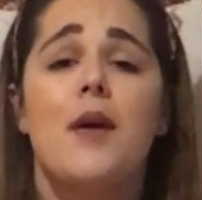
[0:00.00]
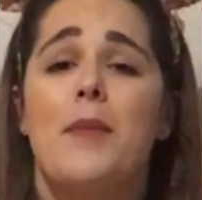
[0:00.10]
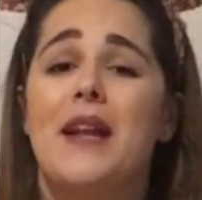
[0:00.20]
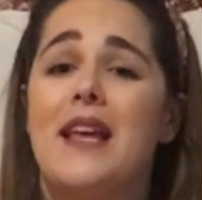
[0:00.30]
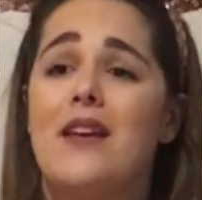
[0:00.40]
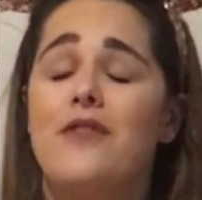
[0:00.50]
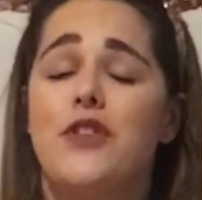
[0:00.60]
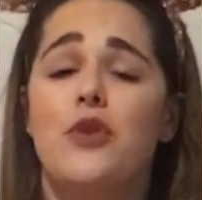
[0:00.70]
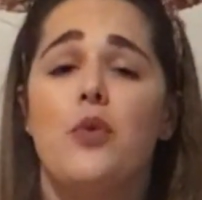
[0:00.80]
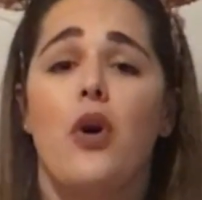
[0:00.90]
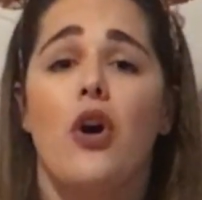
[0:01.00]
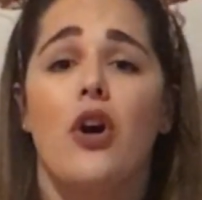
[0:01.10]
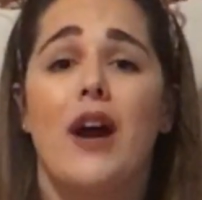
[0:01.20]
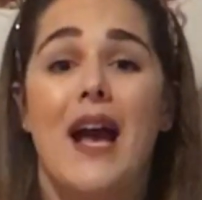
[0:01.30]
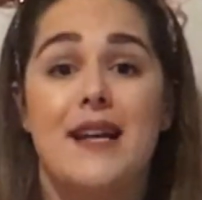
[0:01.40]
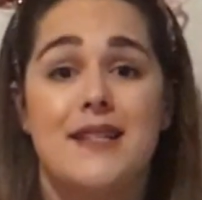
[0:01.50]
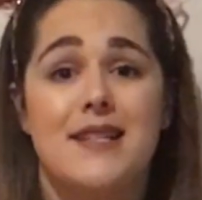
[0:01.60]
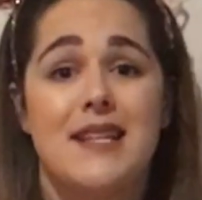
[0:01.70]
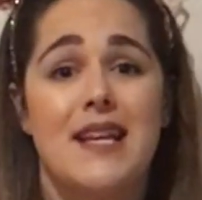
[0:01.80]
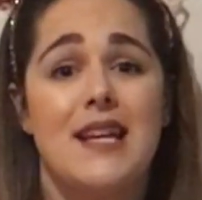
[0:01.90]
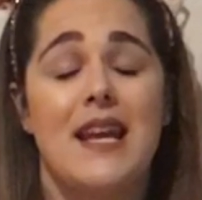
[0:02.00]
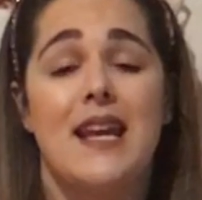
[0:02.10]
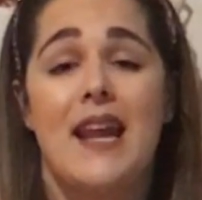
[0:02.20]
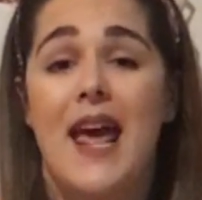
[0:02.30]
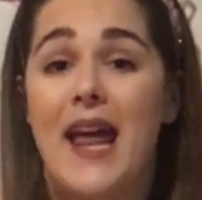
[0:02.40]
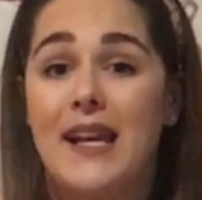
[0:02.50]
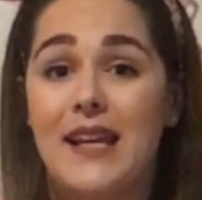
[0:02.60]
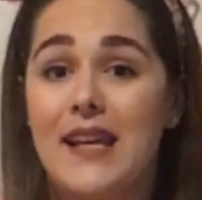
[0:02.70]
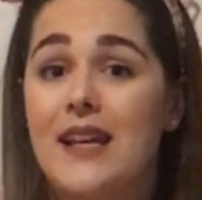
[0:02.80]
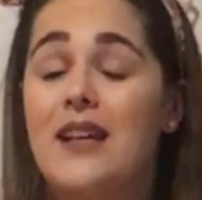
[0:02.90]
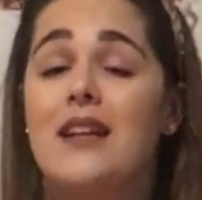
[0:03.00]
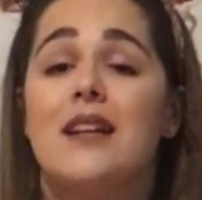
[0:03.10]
But if you are hesitant in any